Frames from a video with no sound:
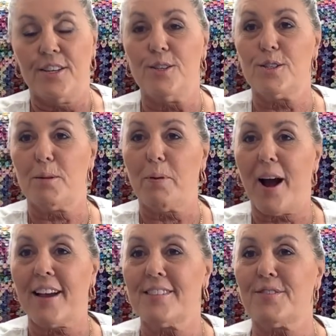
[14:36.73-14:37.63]
Use the
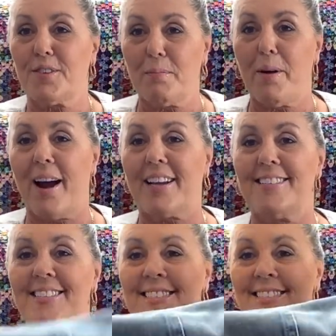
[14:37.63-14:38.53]
pockets for the
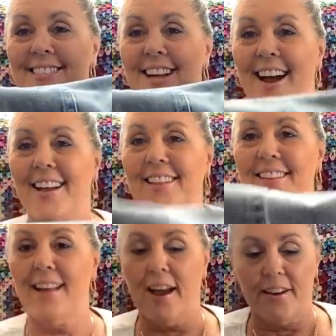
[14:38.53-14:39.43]
pockets inside the
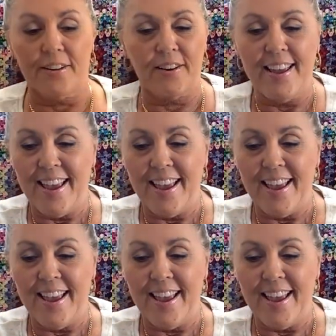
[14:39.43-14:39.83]
liner.